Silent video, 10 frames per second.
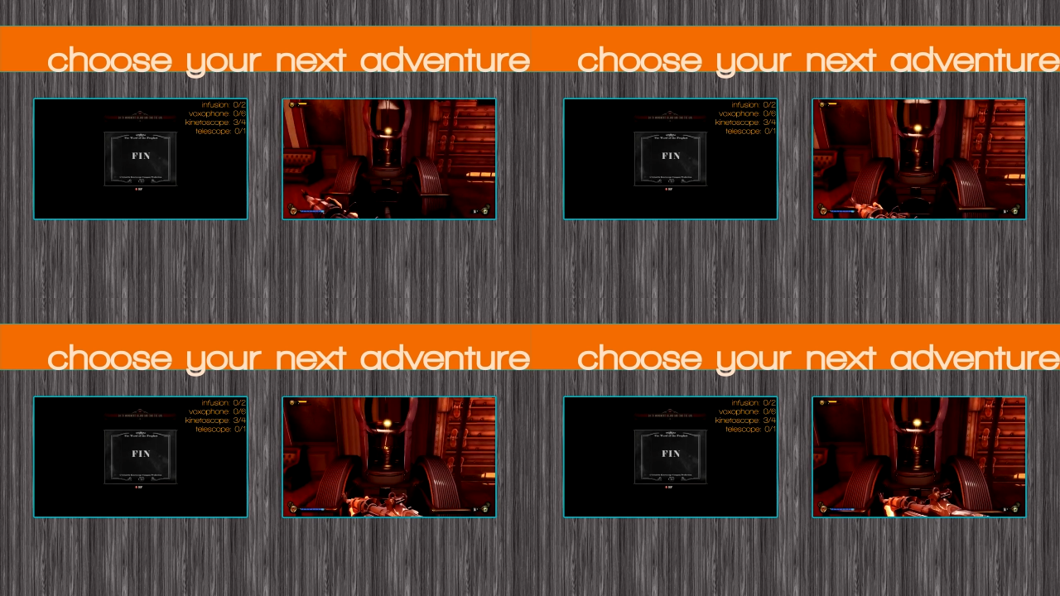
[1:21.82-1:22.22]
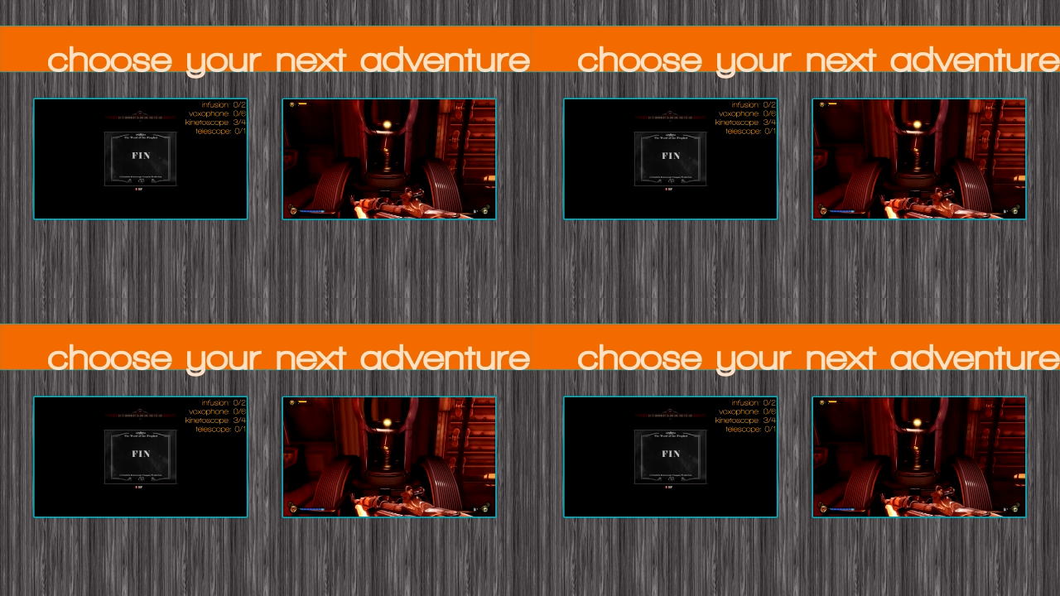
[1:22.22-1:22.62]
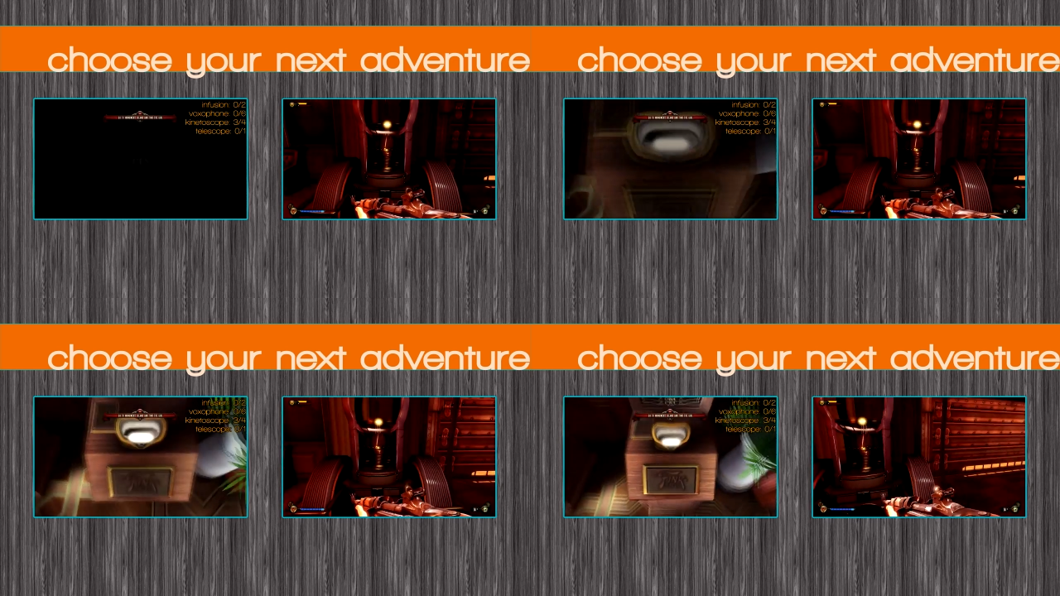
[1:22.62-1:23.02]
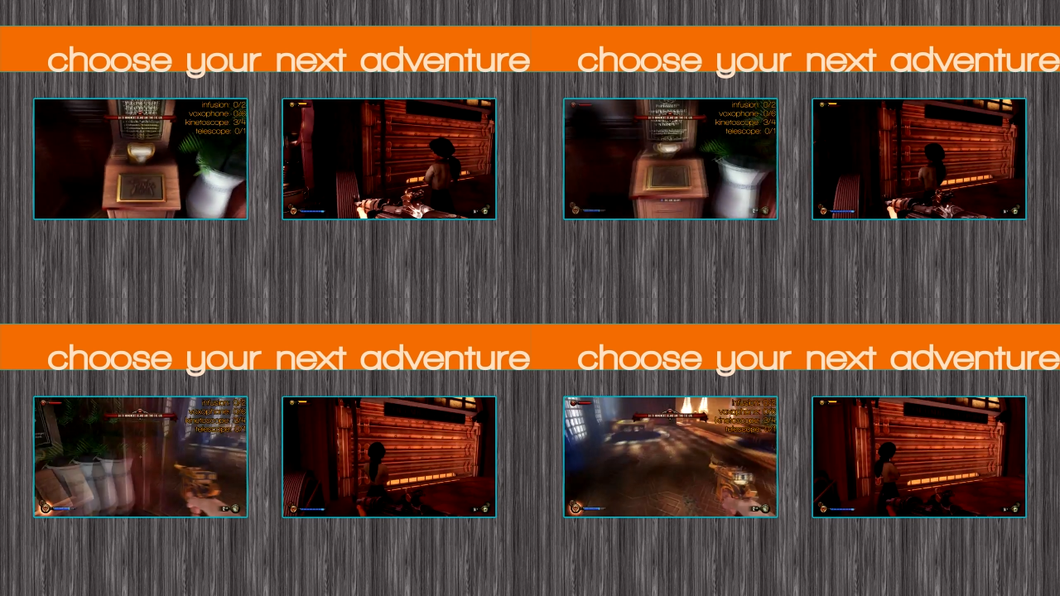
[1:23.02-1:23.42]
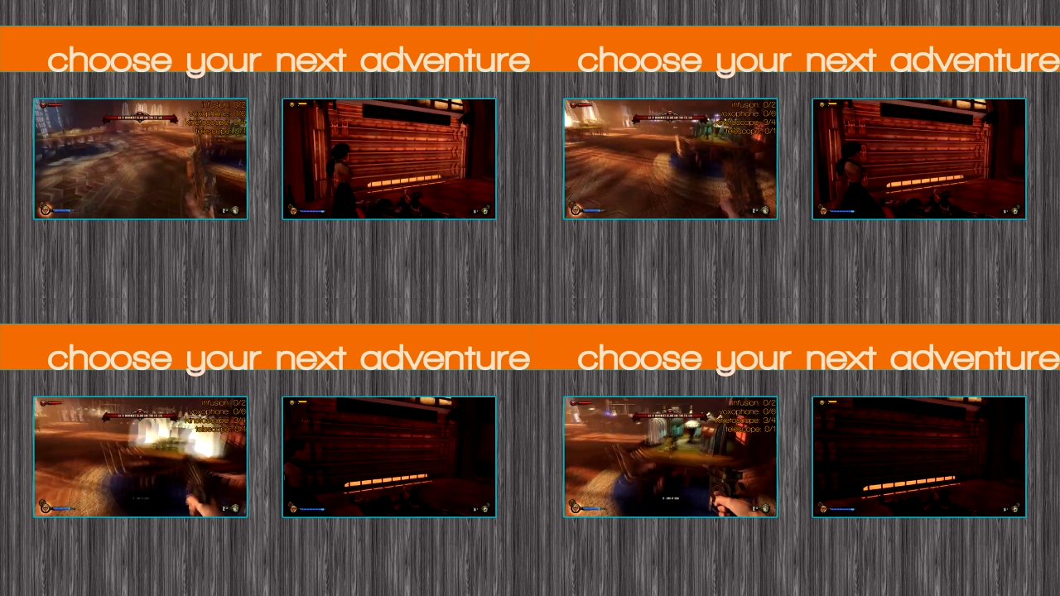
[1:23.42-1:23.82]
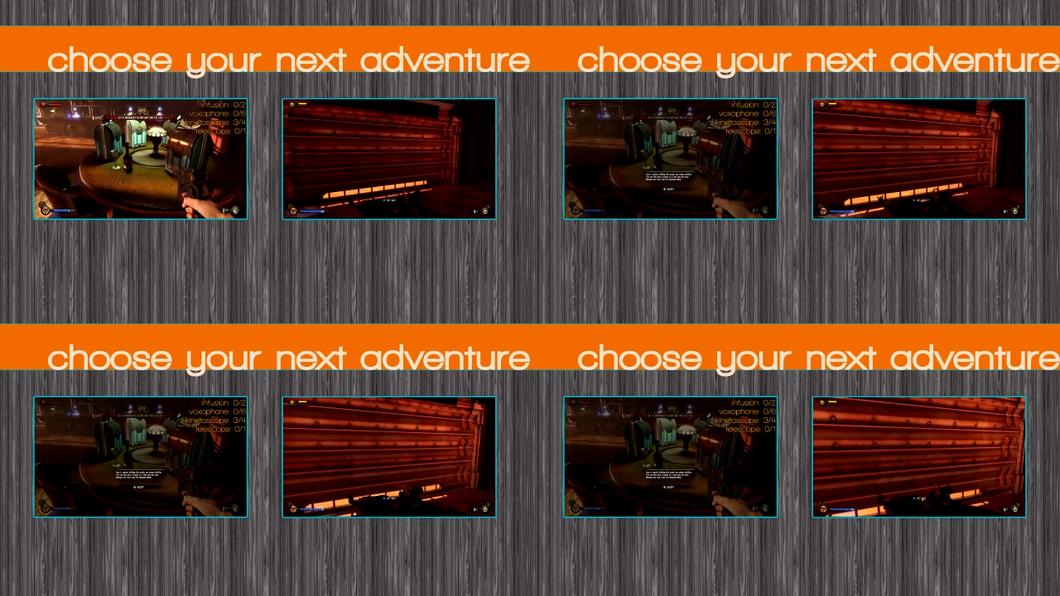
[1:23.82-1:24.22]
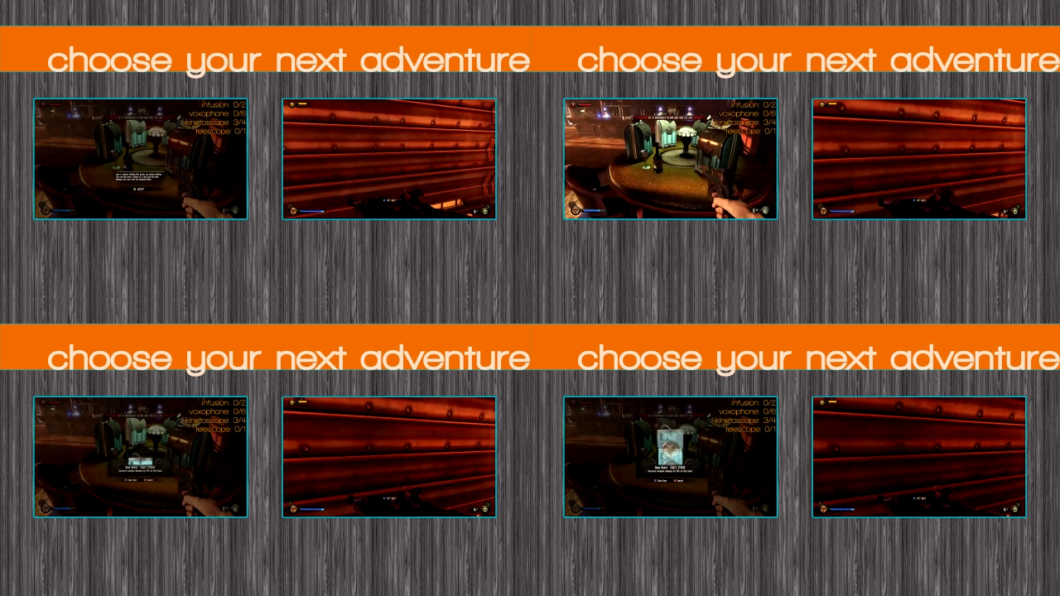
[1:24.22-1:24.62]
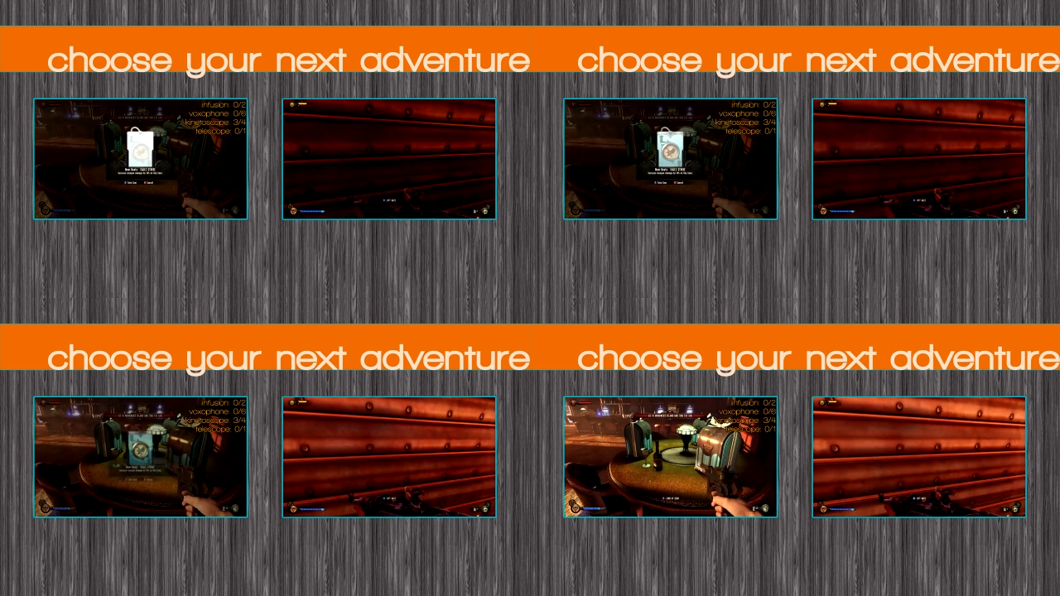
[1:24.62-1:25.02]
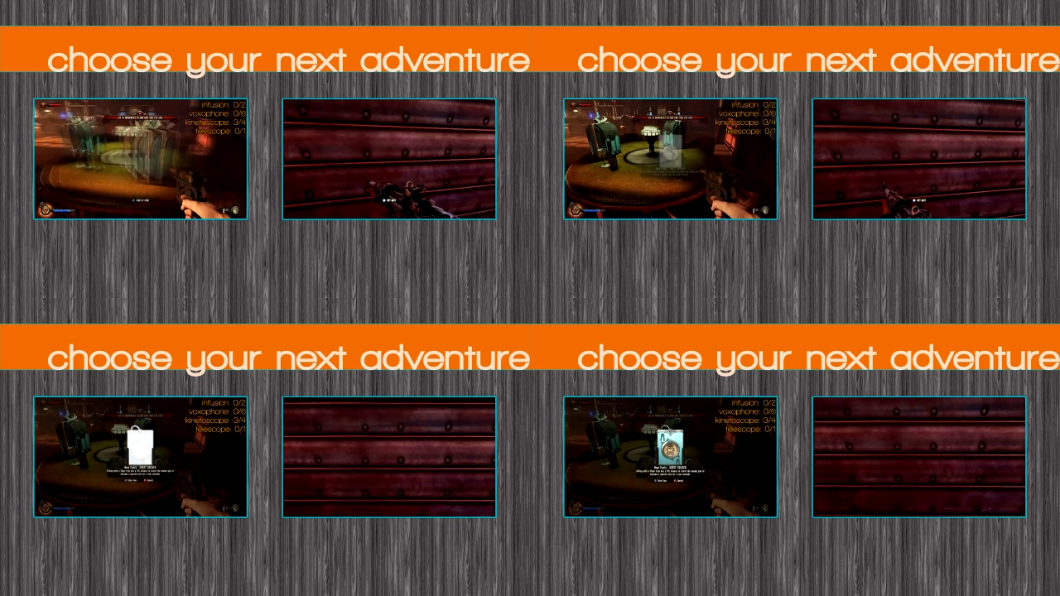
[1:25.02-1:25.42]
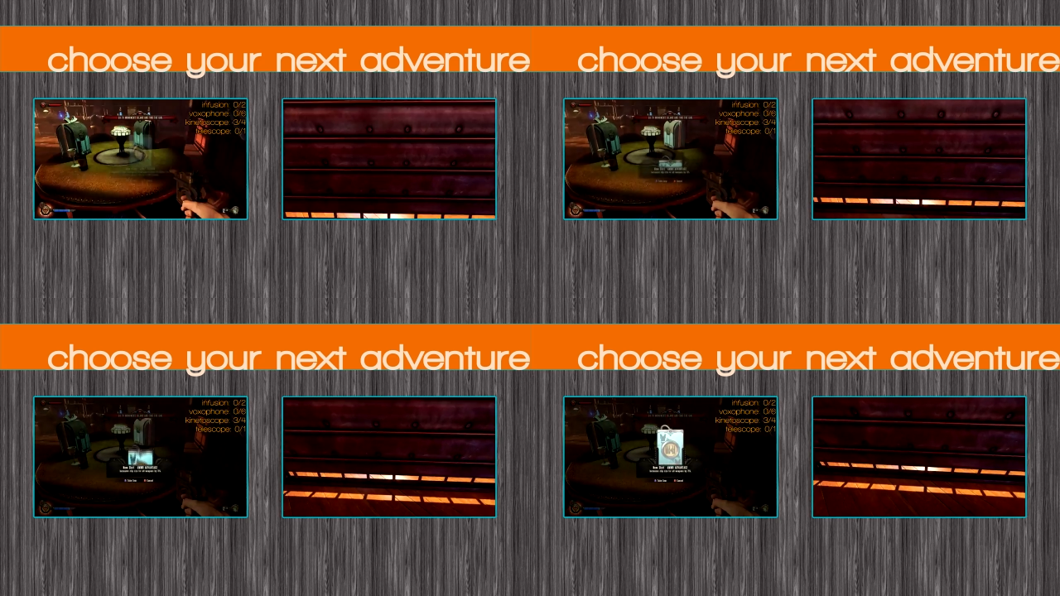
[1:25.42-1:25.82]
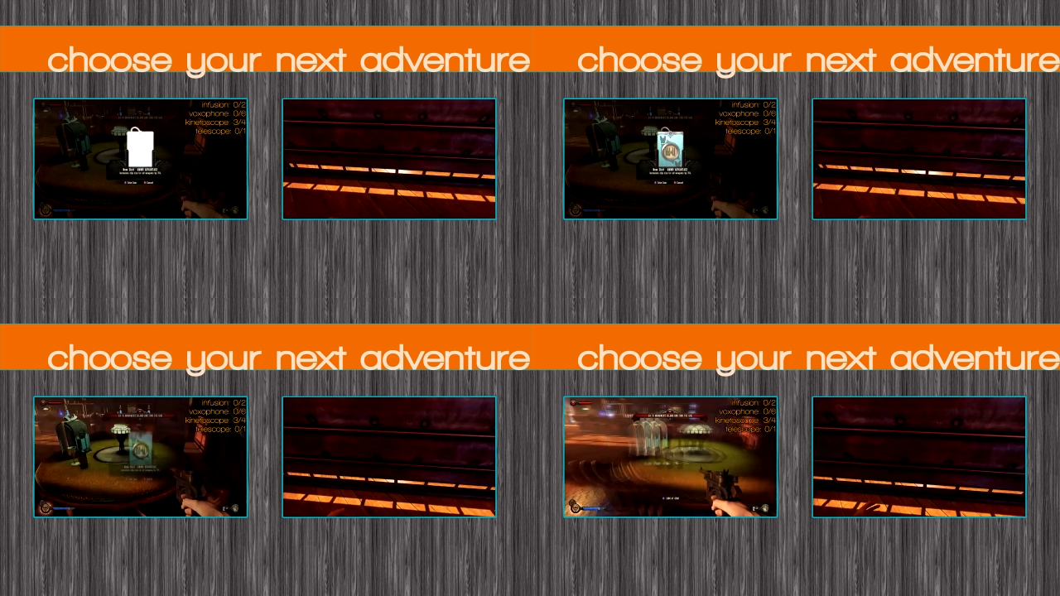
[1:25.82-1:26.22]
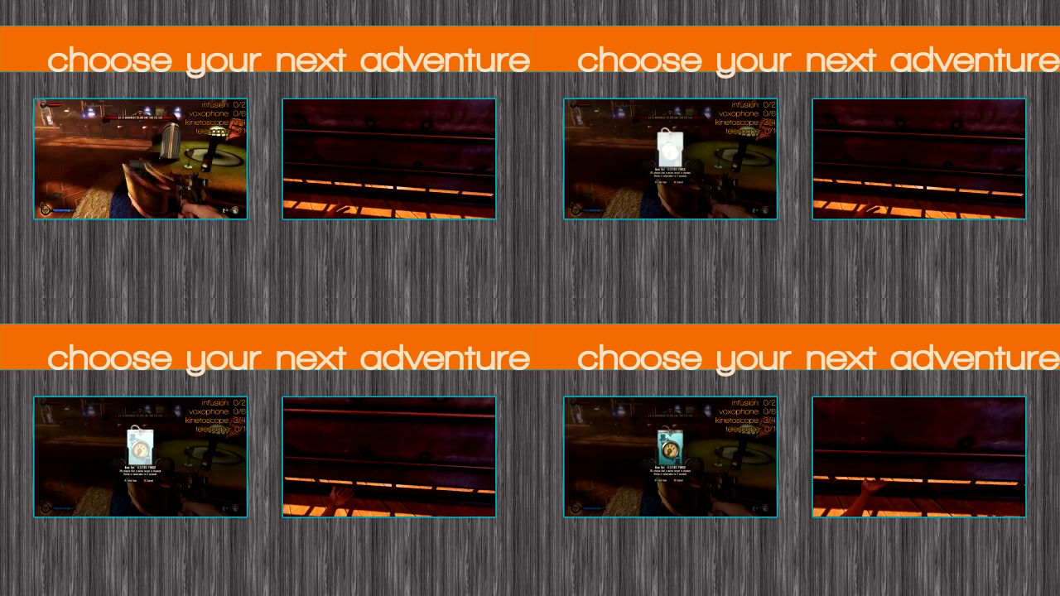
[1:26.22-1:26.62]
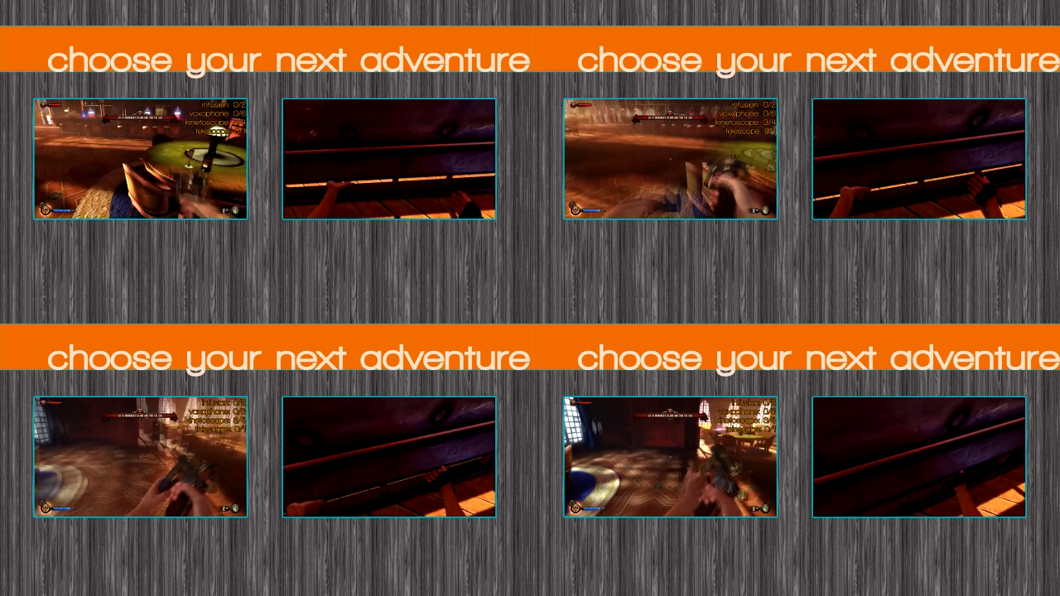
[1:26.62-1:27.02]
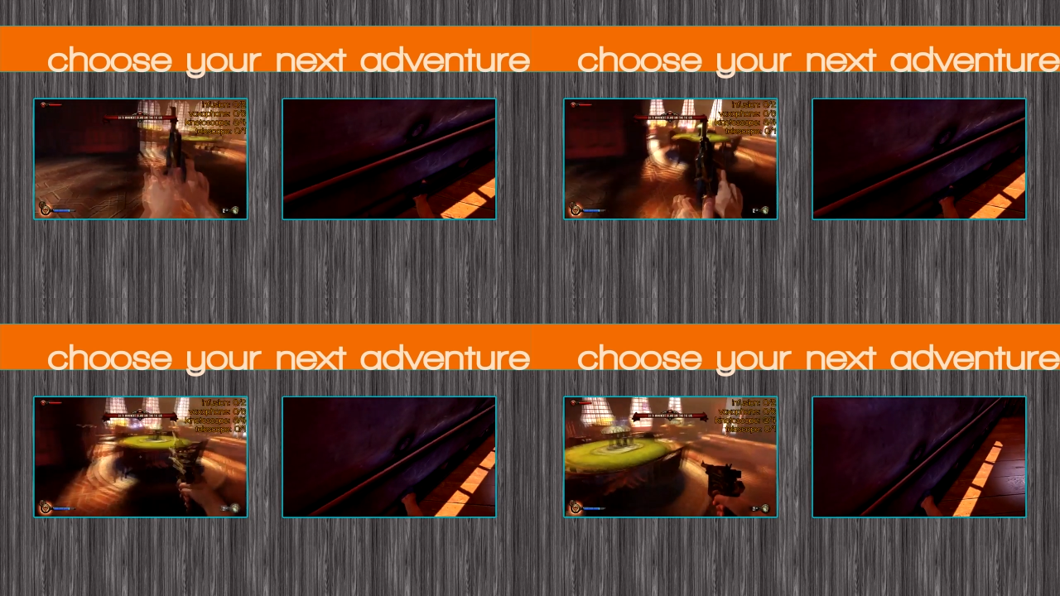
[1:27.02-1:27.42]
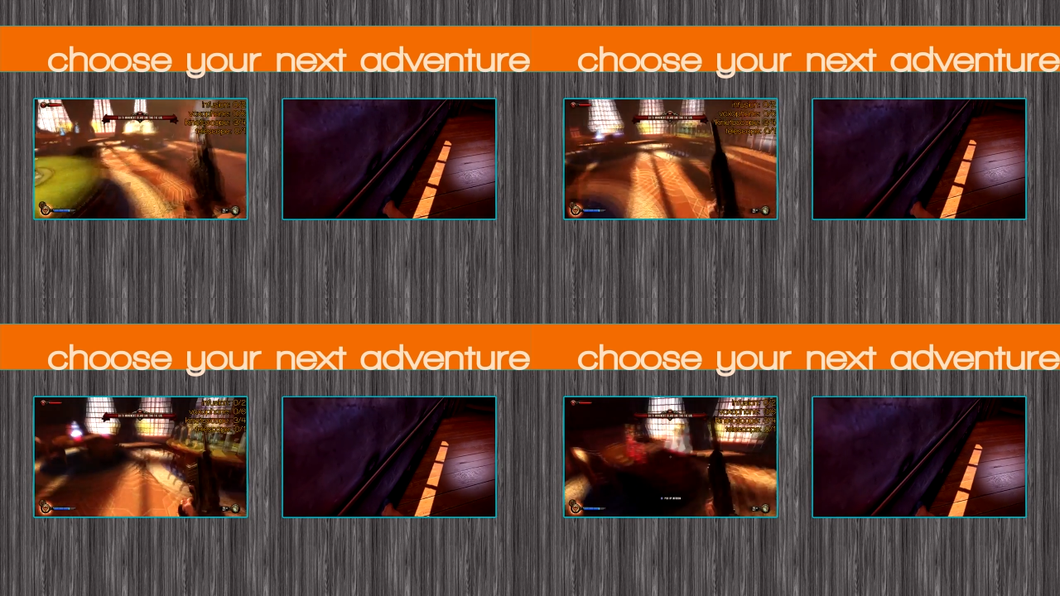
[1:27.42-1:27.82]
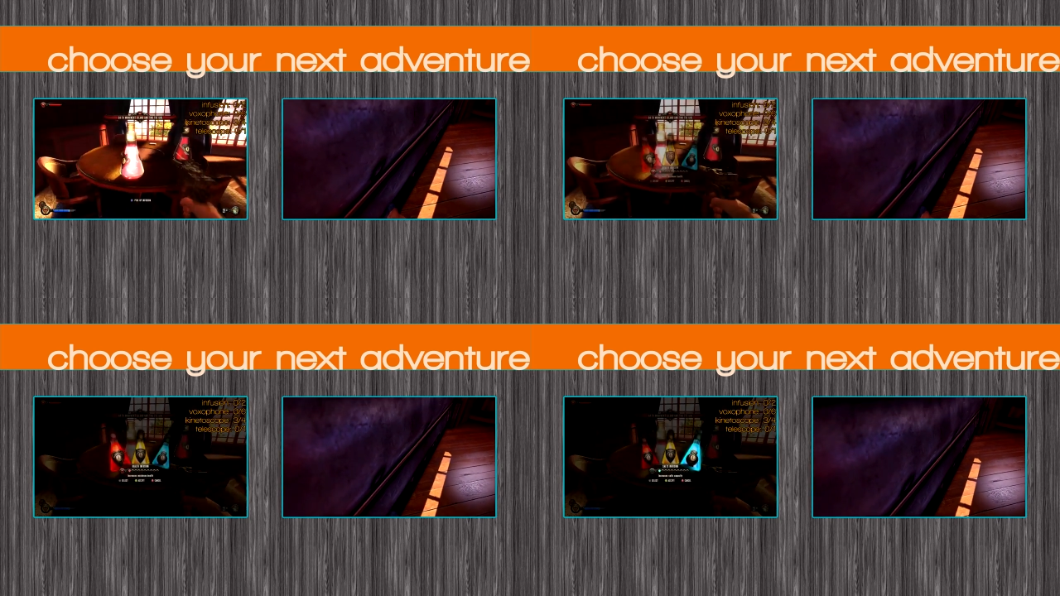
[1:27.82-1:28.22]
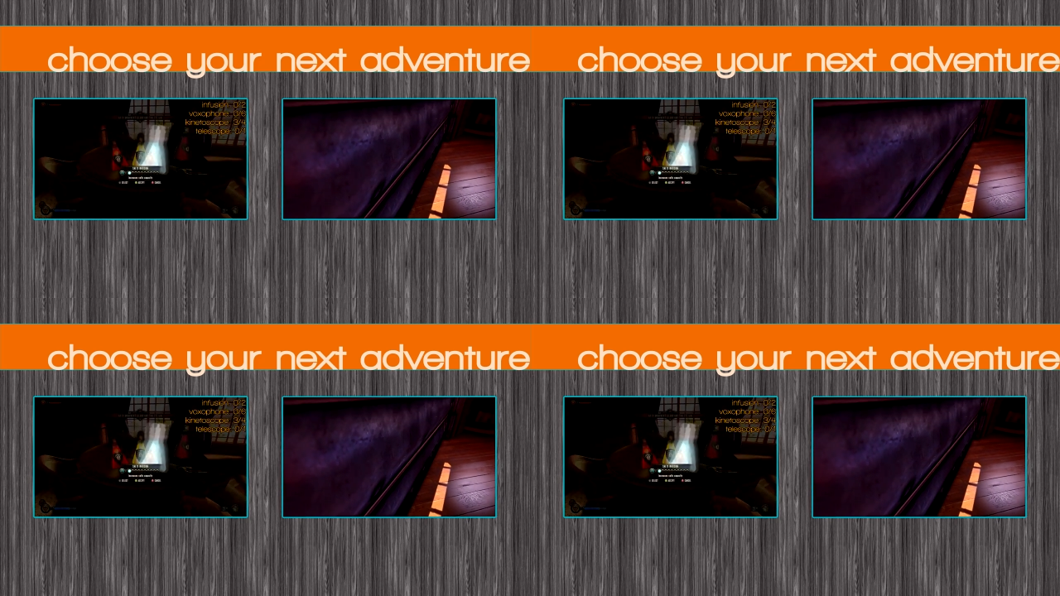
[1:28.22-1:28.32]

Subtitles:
[unreadable: no face in view]